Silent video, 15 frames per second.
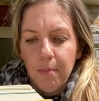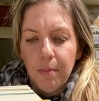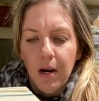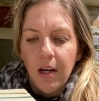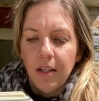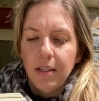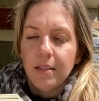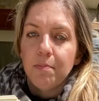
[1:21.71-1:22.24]

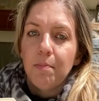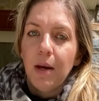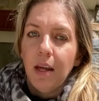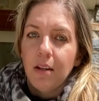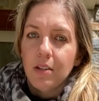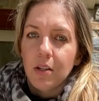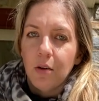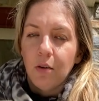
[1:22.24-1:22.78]
bodies
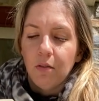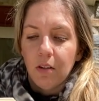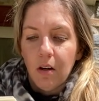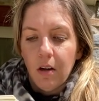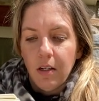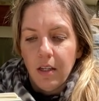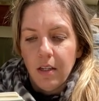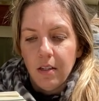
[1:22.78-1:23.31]
bent over
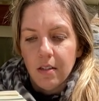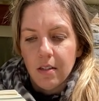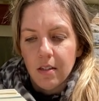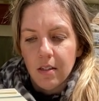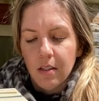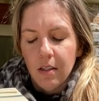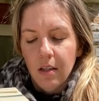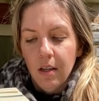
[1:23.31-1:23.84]
our knees.